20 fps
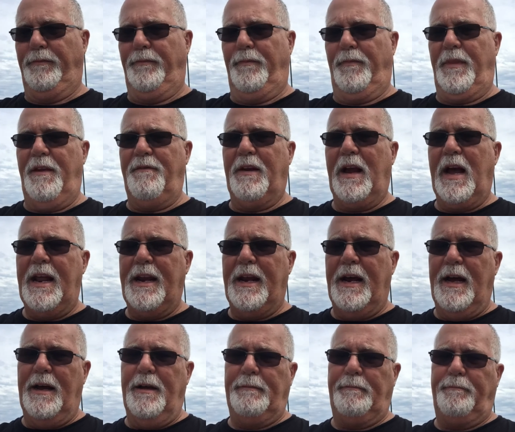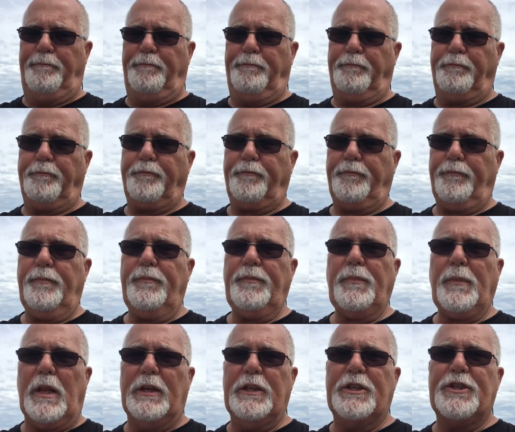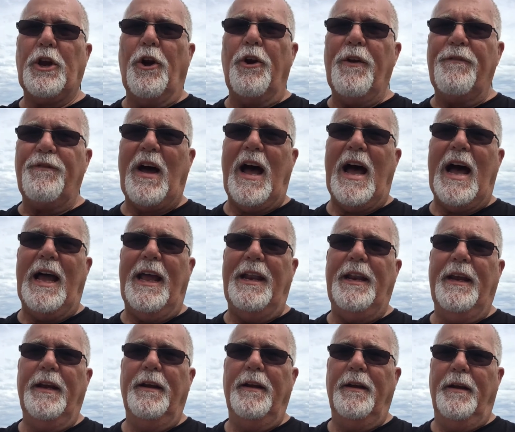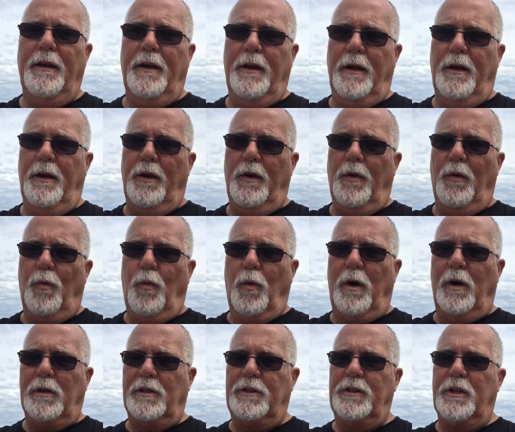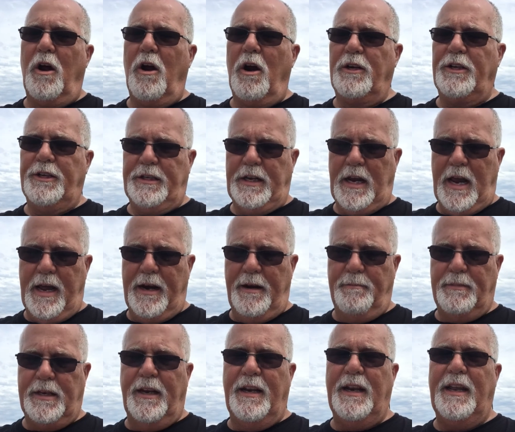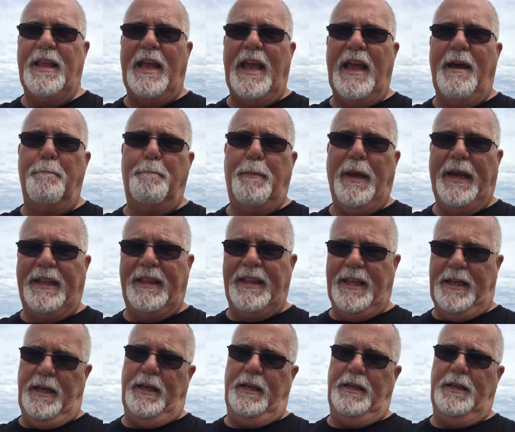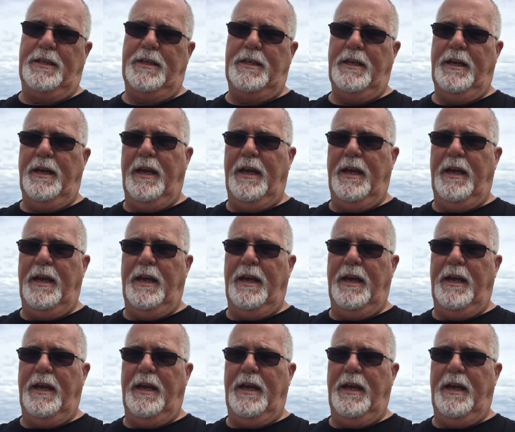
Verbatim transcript: They've got a uh, certified world's largest items, and then they have big things.